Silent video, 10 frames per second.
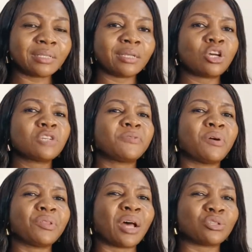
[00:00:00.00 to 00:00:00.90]
They just
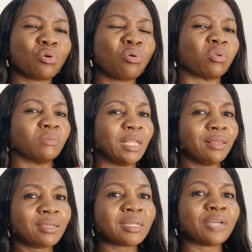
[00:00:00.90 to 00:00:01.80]
felt that, oh,
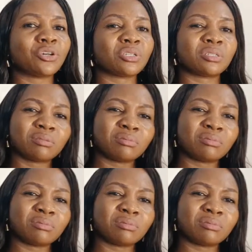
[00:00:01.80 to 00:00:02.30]
these are just,